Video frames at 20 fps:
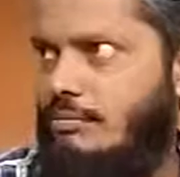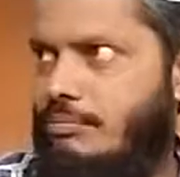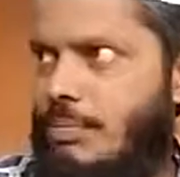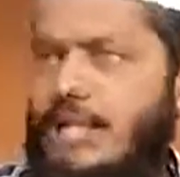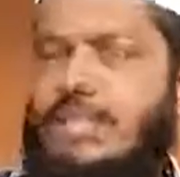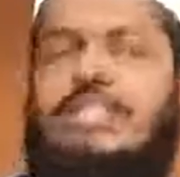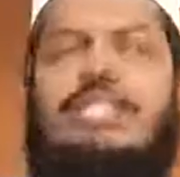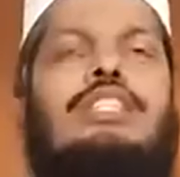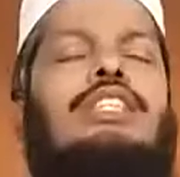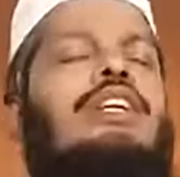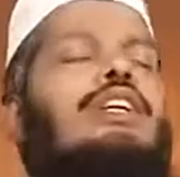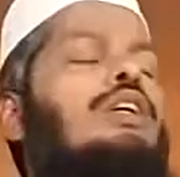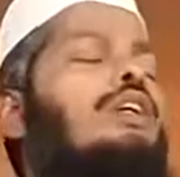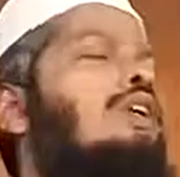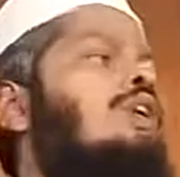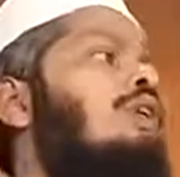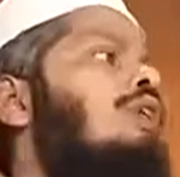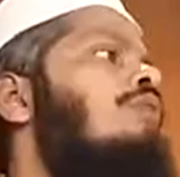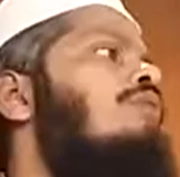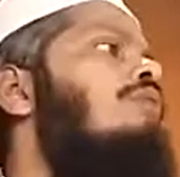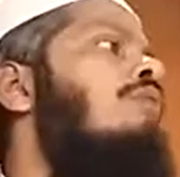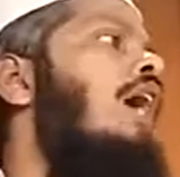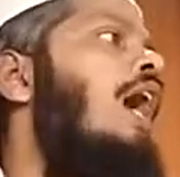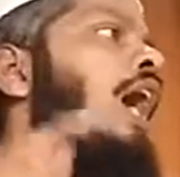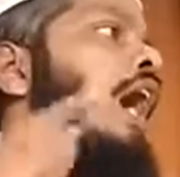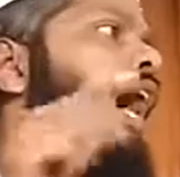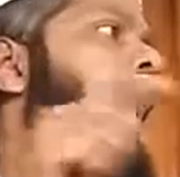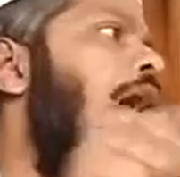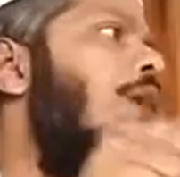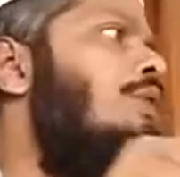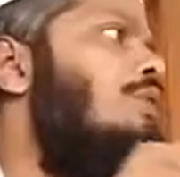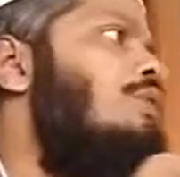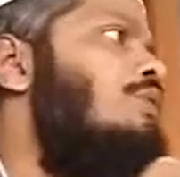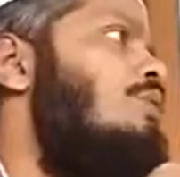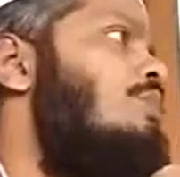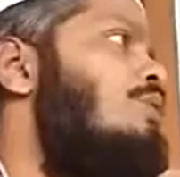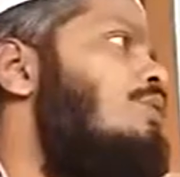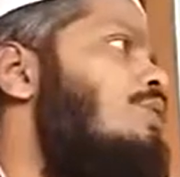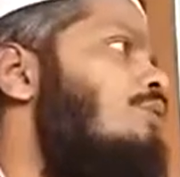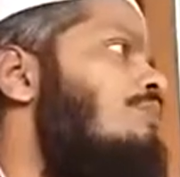But we had
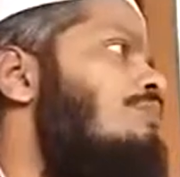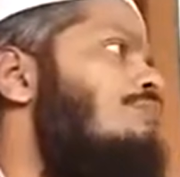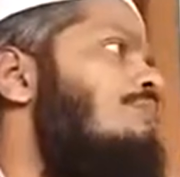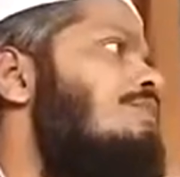to